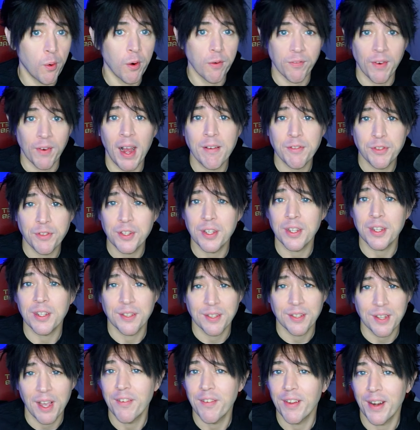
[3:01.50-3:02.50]
5, 6,
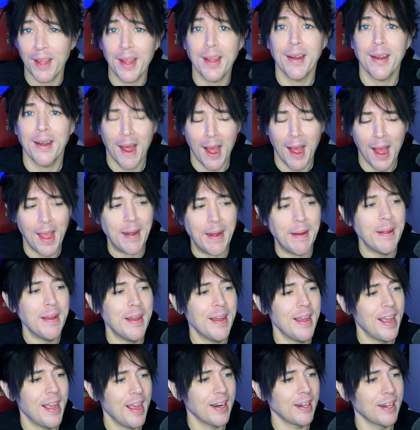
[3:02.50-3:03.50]
7, 8, 9
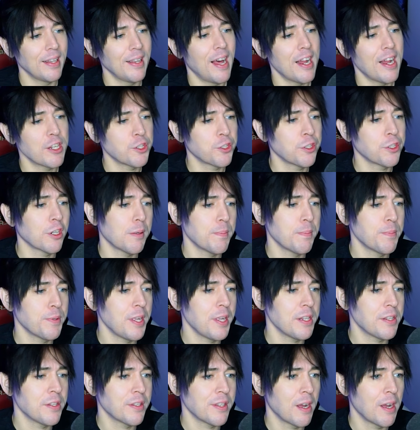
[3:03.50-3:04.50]
in a lot of
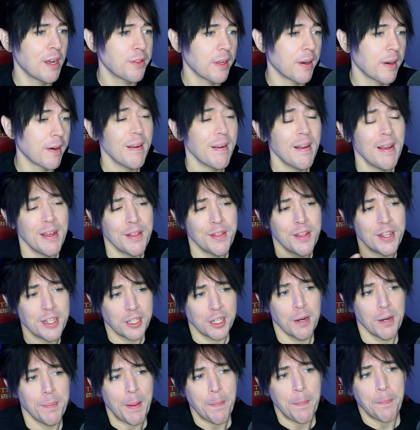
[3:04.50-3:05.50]
circumstances out there. This
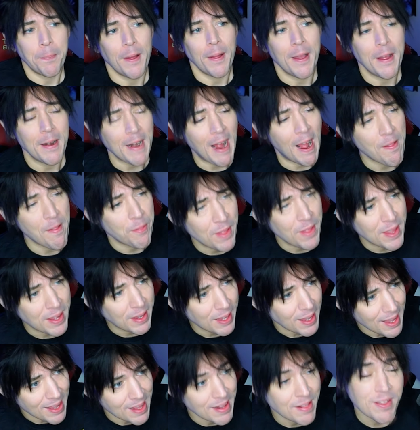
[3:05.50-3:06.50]
could be played, I think,
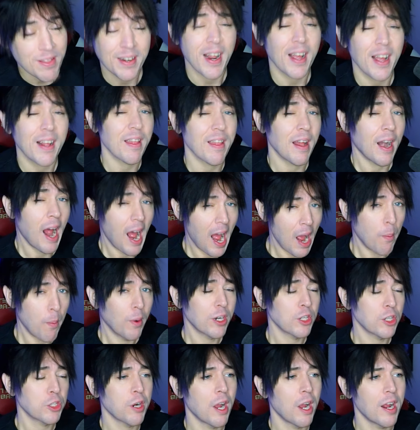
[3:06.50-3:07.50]
in the deck that I
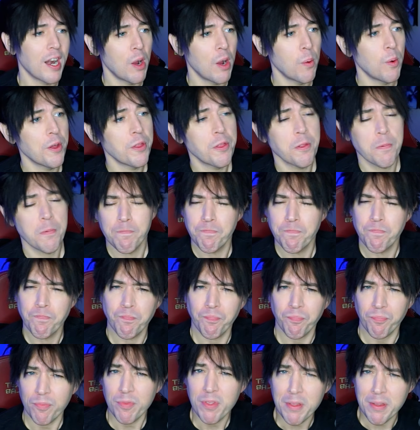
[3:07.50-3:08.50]
want to try it out with.
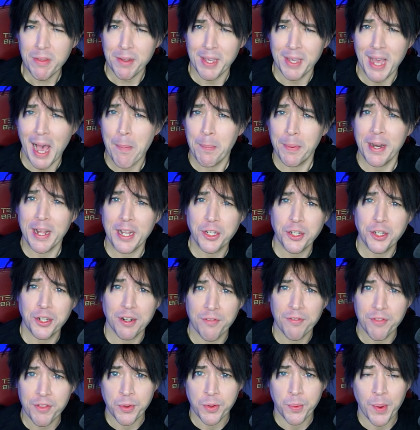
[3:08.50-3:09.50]
Combination
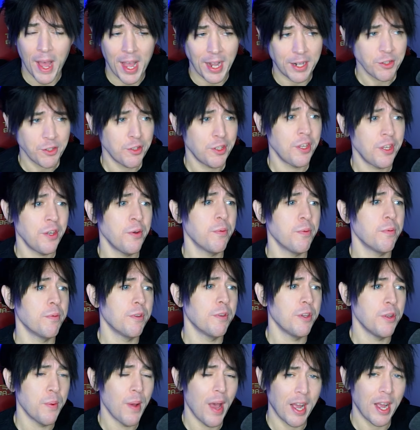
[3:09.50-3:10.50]
of the new Execute,
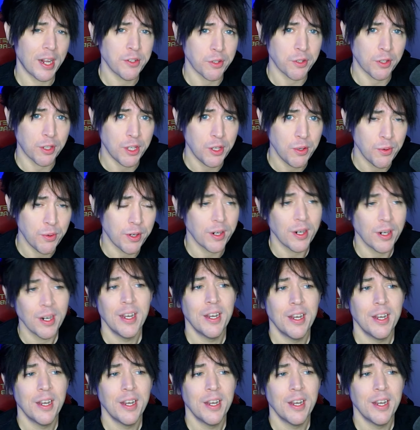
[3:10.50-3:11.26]
new Executor,